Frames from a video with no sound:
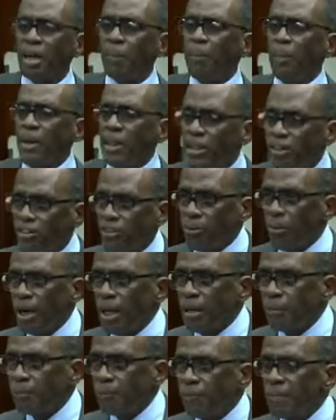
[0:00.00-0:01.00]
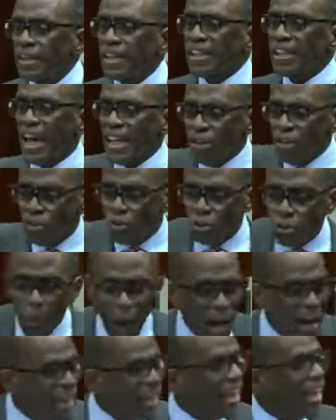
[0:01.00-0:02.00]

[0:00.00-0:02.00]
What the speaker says: a policeman. That is why